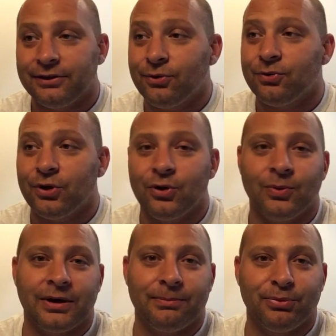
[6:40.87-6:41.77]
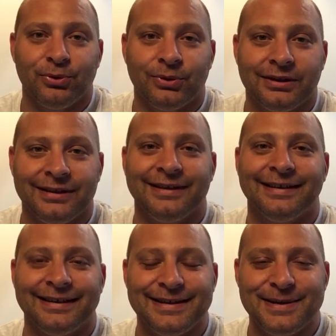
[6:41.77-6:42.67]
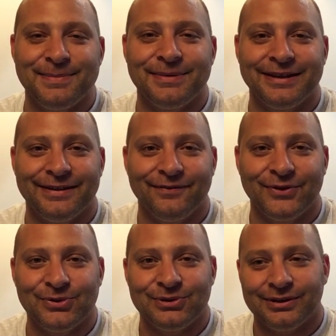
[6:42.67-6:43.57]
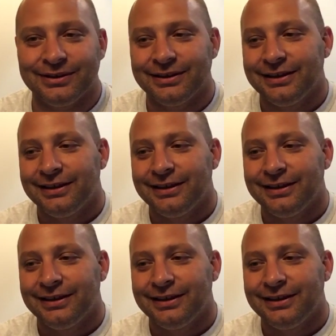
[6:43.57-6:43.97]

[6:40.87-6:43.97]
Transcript: don't know what I'm brewing in the immediate future.